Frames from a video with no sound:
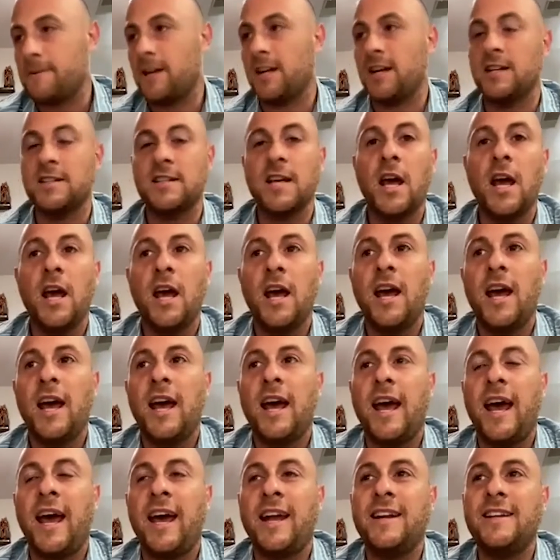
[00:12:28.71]

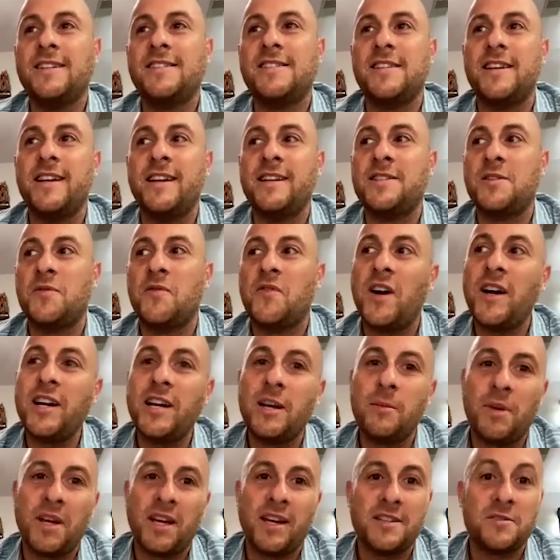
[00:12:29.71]
And it's
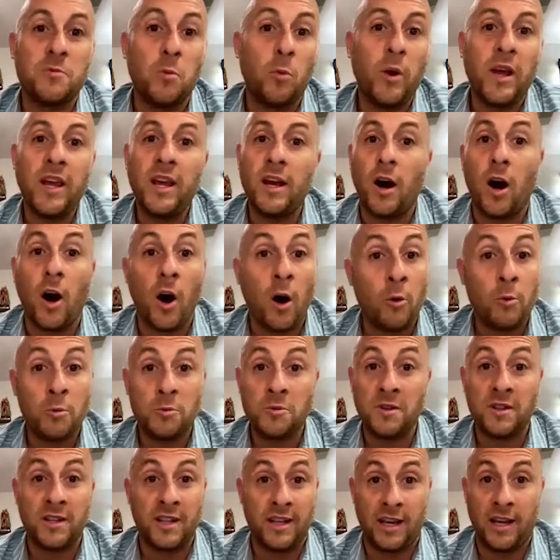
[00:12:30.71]
funny because we
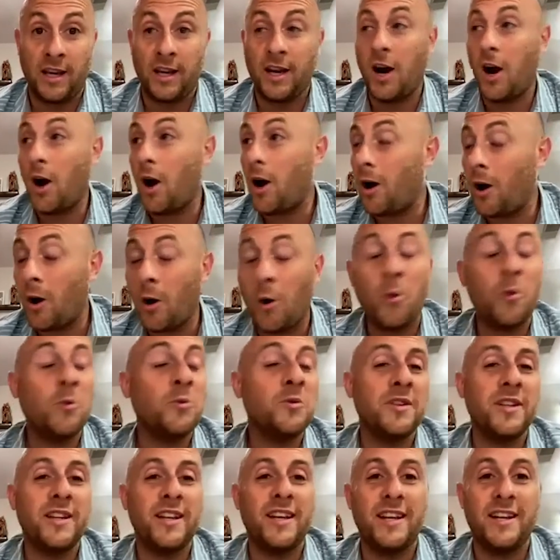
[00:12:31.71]
only
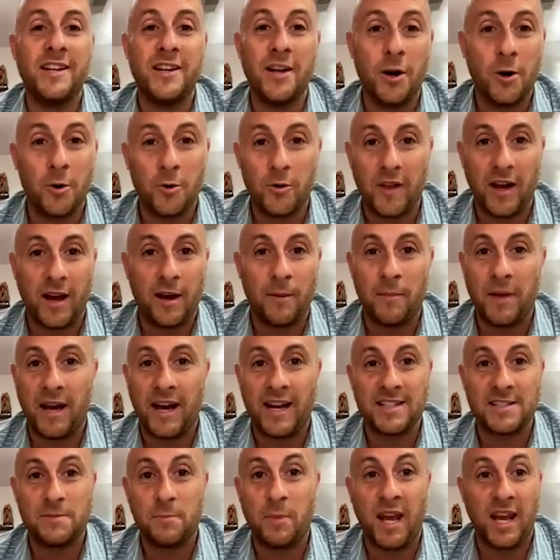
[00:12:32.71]
know them
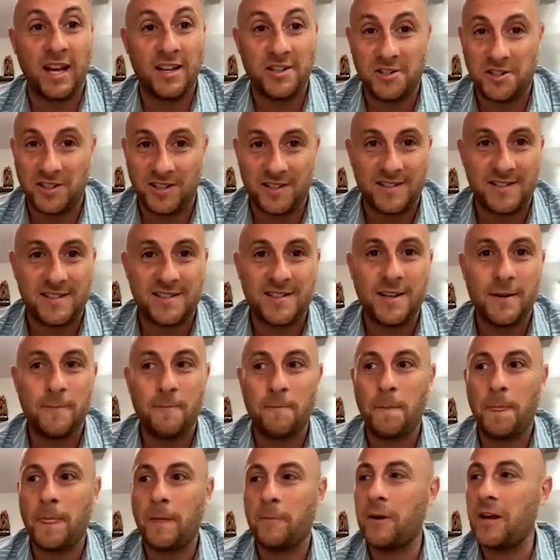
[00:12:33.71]
as patients.
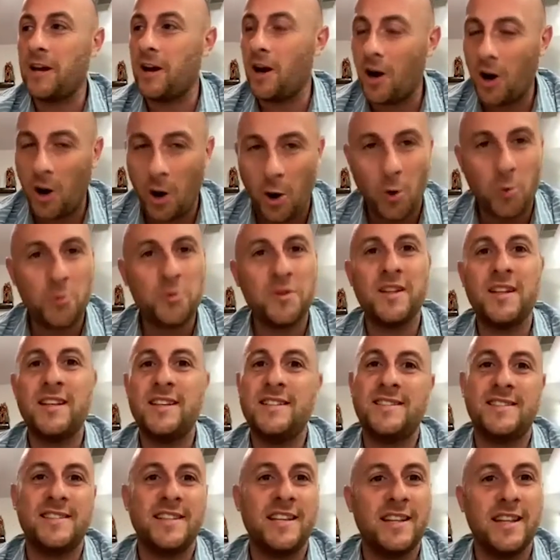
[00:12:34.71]
We
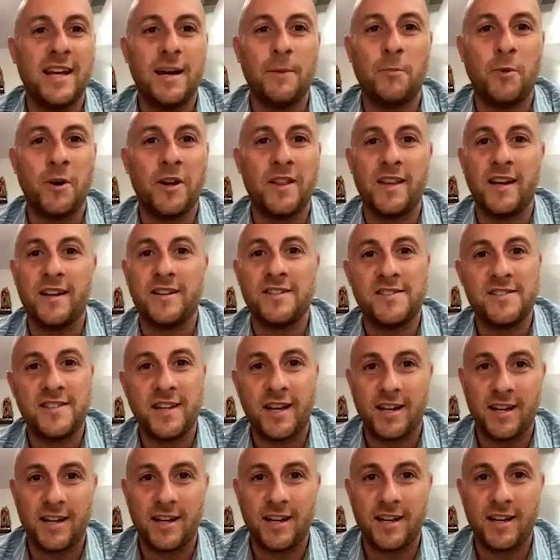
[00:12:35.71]
only see them when they're
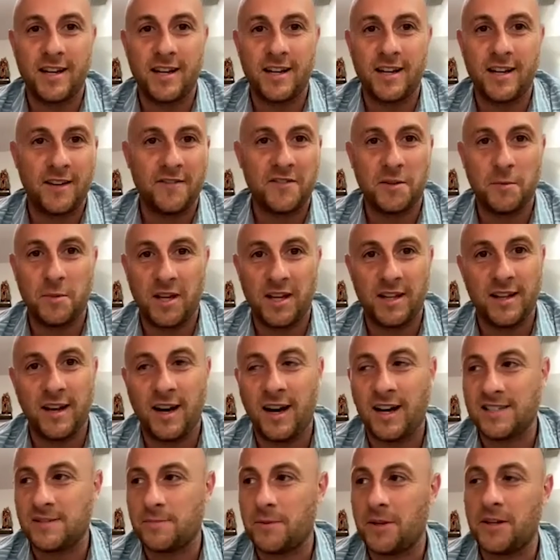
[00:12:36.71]
sick enough to be in
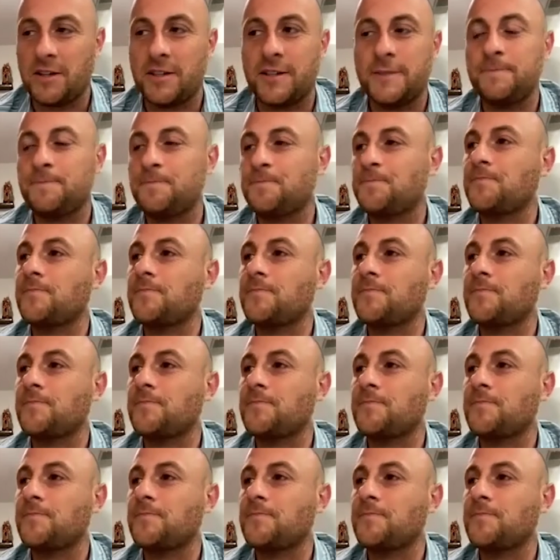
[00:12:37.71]
the hospital.